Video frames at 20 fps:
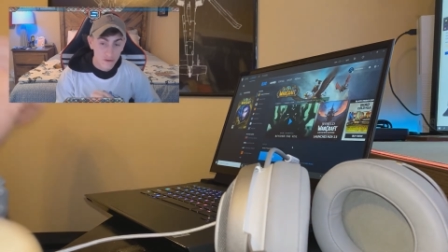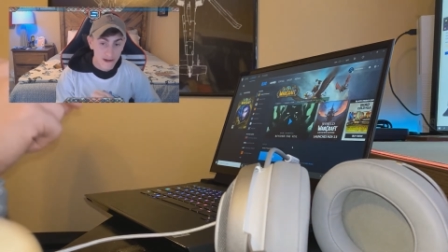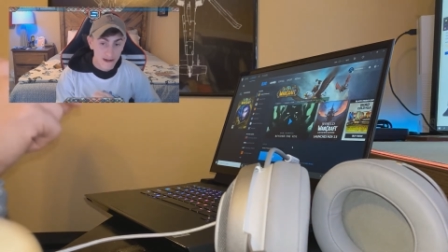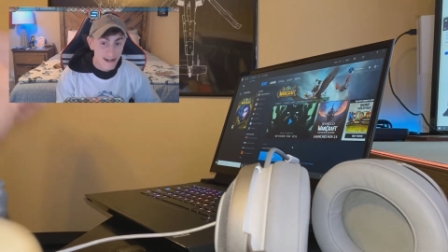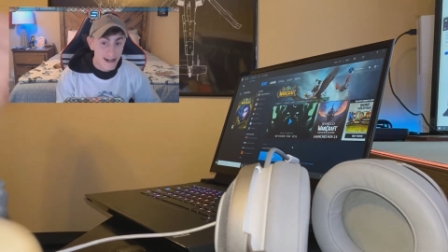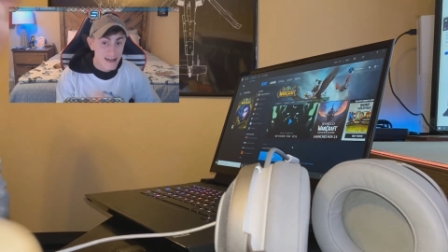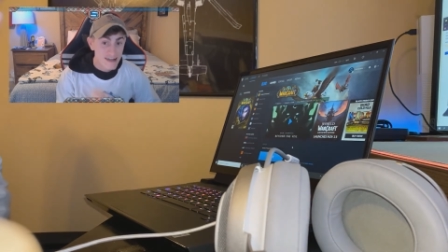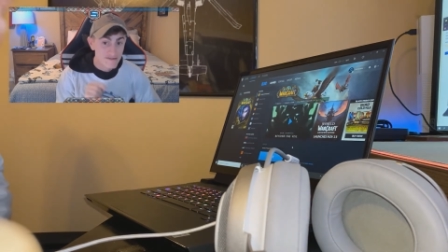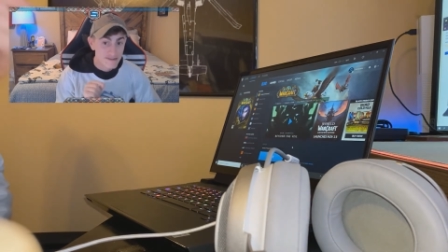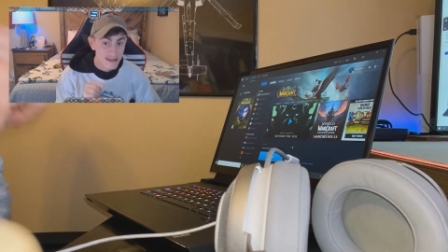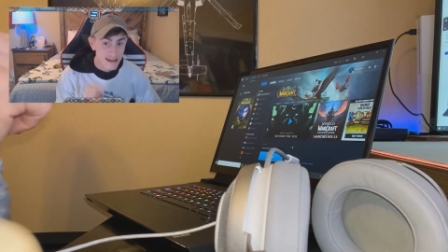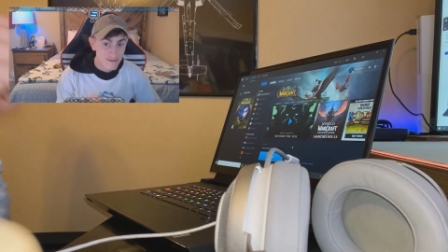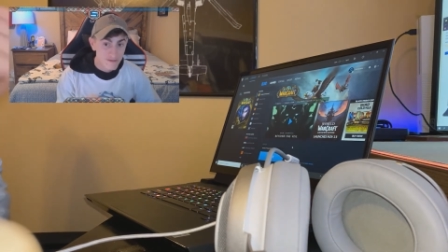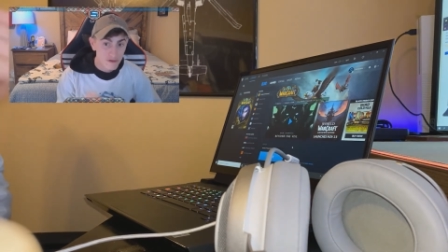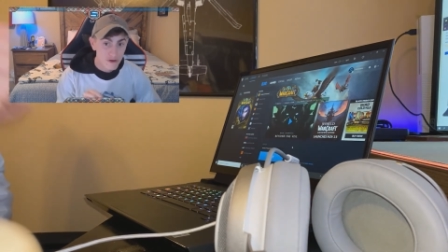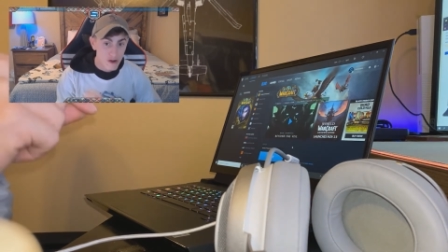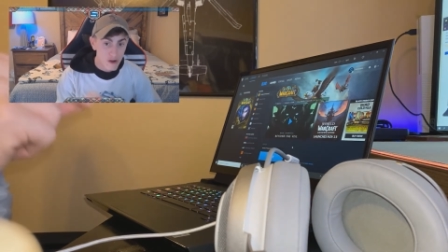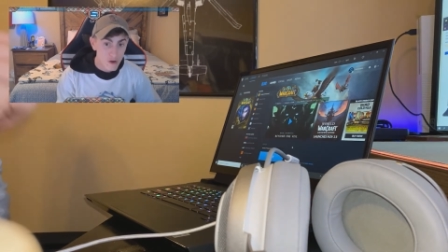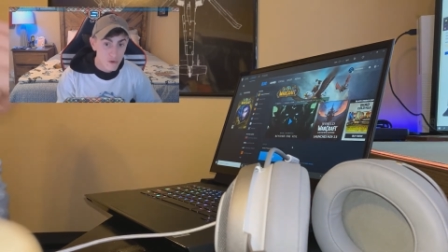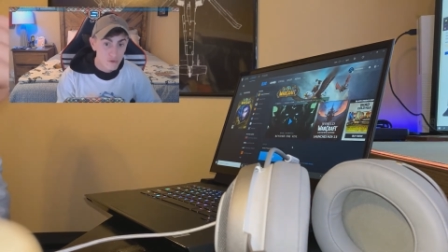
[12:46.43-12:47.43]
Granted, I've
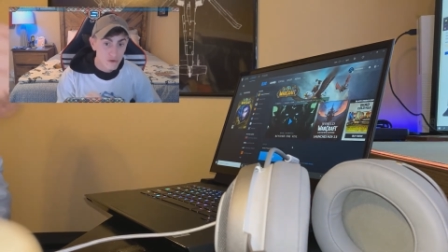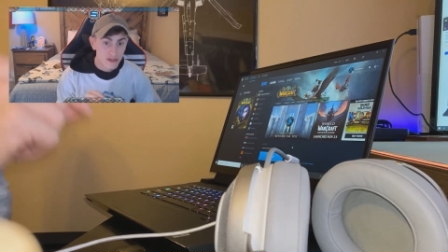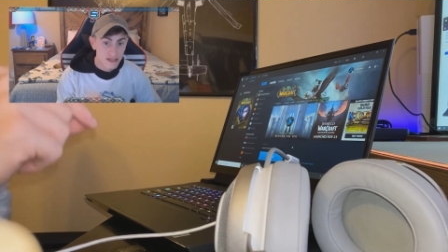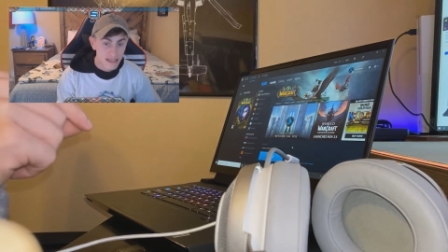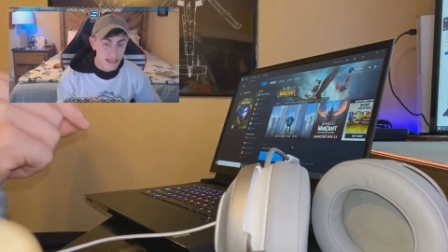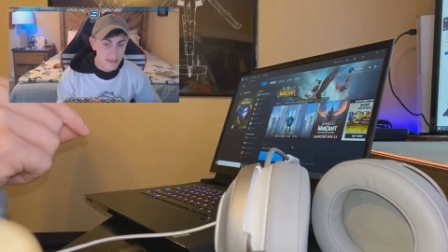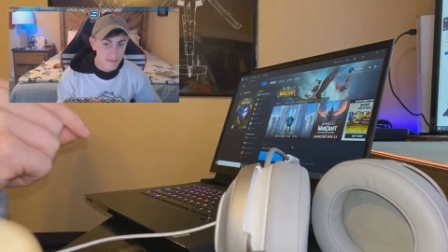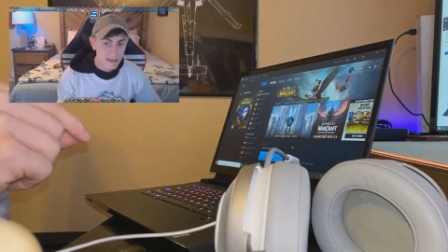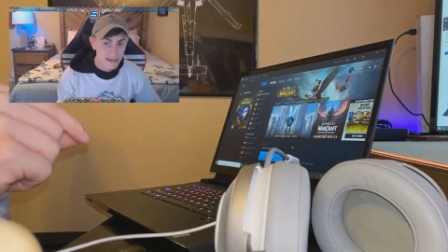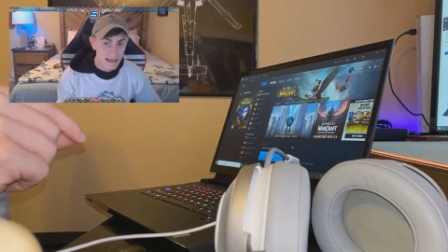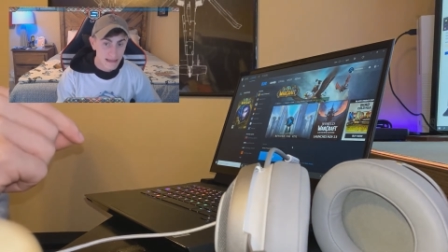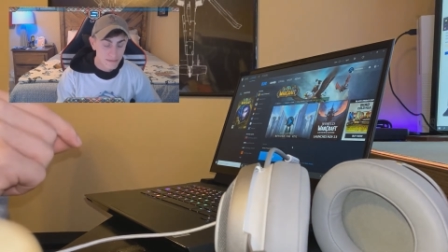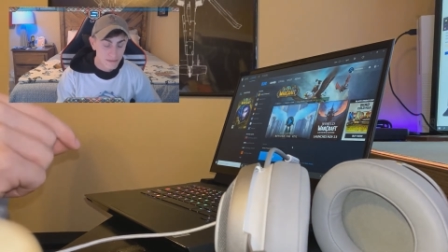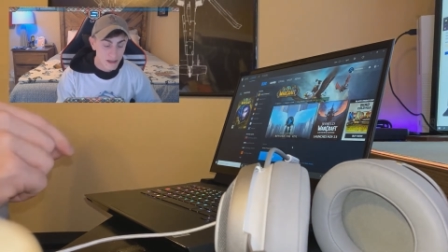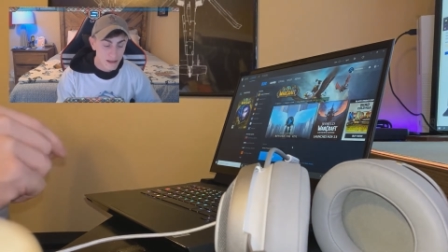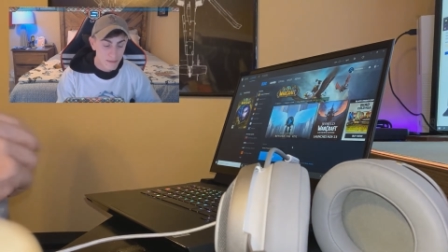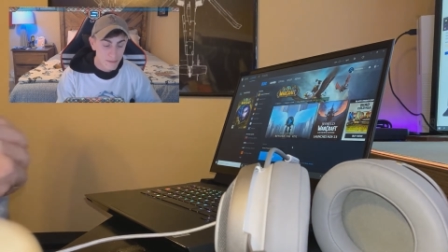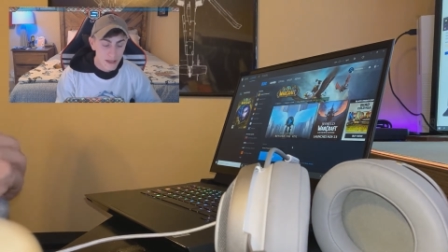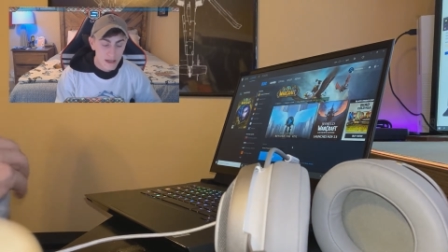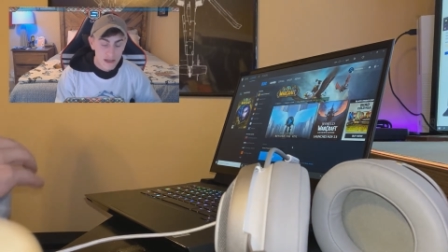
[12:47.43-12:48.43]
never owned a gaming
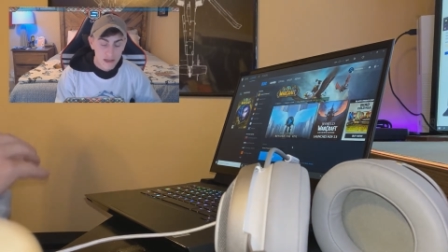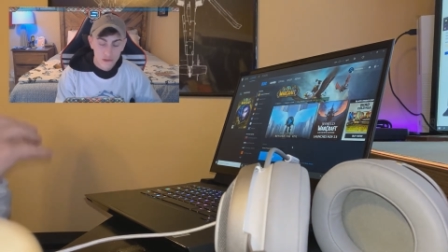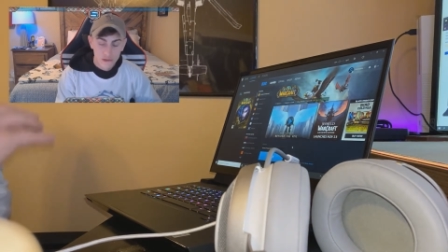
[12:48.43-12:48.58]
laptop.